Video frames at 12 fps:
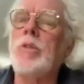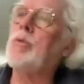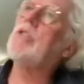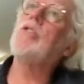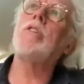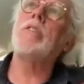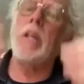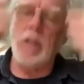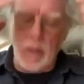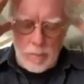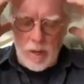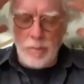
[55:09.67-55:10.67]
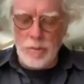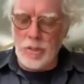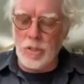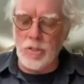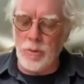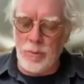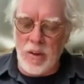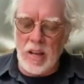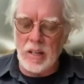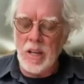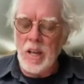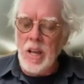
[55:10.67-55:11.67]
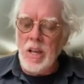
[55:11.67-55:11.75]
which is like I'm, I'm such a fan.